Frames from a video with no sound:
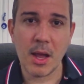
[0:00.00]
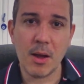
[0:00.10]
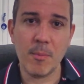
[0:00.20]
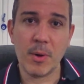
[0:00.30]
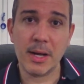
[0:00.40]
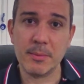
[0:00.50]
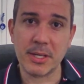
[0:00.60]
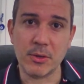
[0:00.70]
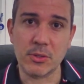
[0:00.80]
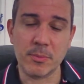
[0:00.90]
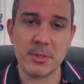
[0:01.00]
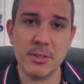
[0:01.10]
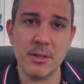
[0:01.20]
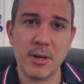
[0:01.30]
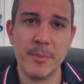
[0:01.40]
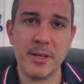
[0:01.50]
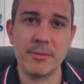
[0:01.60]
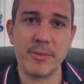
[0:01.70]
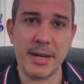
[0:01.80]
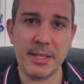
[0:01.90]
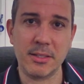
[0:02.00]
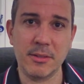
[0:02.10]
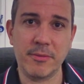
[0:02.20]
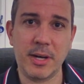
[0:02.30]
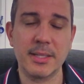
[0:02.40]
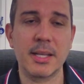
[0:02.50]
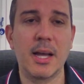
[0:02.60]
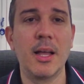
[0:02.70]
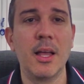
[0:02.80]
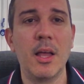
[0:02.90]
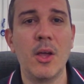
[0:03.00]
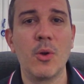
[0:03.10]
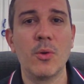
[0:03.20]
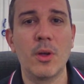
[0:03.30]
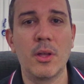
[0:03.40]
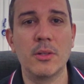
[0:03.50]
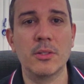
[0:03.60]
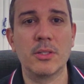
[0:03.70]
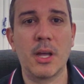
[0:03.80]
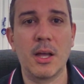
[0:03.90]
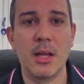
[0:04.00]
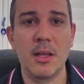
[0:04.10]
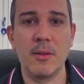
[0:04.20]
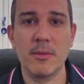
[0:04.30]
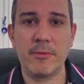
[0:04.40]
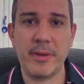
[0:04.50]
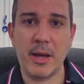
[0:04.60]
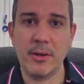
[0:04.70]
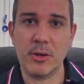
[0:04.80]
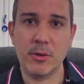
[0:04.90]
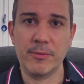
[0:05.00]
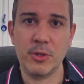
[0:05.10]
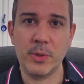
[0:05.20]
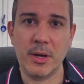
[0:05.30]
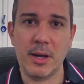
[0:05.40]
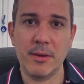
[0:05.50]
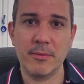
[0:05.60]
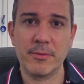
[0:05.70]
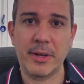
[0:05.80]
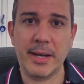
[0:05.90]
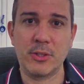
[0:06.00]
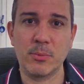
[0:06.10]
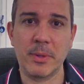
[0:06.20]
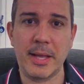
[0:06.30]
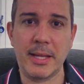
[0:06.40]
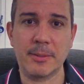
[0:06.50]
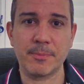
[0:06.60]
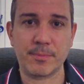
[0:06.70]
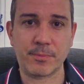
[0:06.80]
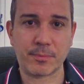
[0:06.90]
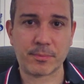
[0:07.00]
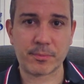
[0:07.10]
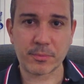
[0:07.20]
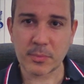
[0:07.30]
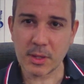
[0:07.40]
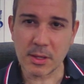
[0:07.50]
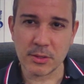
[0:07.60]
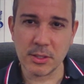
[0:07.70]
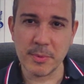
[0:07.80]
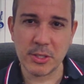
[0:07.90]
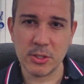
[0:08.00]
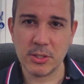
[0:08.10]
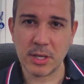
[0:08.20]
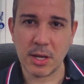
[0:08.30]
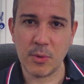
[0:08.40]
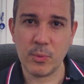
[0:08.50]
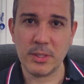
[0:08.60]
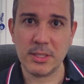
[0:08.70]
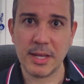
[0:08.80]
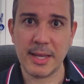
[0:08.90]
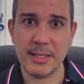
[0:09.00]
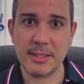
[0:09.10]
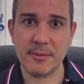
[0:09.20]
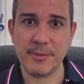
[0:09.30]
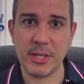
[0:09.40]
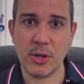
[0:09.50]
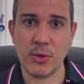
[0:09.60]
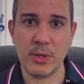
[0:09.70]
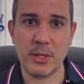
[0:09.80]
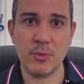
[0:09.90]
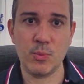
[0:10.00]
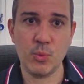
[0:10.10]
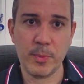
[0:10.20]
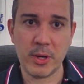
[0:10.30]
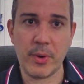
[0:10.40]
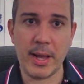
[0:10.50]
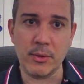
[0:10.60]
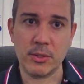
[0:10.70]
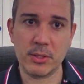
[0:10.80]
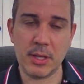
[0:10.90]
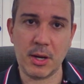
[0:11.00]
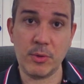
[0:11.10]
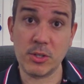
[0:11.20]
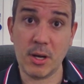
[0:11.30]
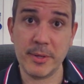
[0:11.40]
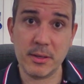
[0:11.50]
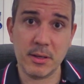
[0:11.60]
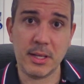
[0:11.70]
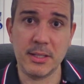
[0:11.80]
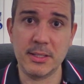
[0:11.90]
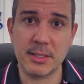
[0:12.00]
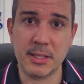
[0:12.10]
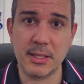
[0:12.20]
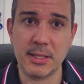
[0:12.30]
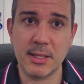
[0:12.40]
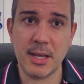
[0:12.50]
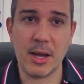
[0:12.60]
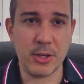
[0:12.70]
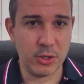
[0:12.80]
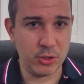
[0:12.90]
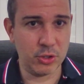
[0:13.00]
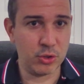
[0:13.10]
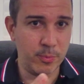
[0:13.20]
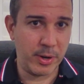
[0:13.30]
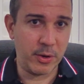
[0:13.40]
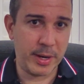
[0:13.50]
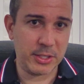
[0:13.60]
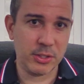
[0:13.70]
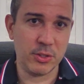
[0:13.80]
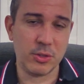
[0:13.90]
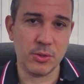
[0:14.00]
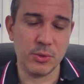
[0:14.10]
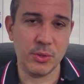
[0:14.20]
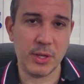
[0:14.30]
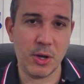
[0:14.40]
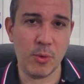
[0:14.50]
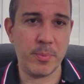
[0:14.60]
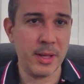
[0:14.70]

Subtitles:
My name is Daniel Thompson. I'm a financial advisor and the founder of New Era Financial Planning. So as I mentioned, with today's video, it will be around retirement and how you can use your superannuation to help